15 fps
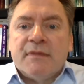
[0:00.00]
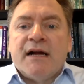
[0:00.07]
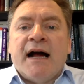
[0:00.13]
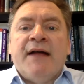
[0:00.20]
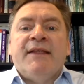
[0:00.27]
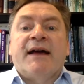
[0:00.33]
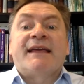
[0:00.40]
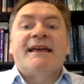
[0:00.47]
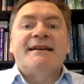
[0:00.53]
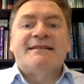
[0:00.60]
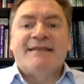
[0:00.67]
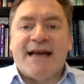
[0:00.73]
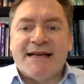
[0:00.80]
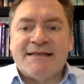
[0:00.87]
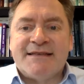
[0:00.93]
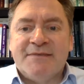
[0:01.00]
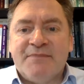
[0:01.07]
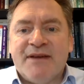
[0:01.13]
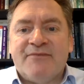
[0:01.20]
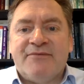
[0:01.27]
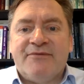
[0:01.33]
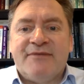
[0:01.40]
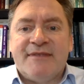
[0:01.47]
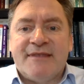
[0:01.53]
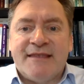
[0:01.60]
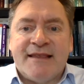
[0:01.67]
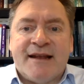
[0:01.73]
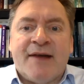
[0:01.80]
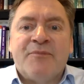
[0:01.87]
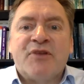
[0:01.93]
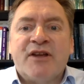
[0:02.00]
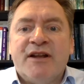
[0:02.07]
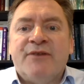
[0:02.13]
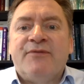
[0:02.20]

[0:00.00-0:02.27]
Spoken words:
And I guess that's the bit that I'm going to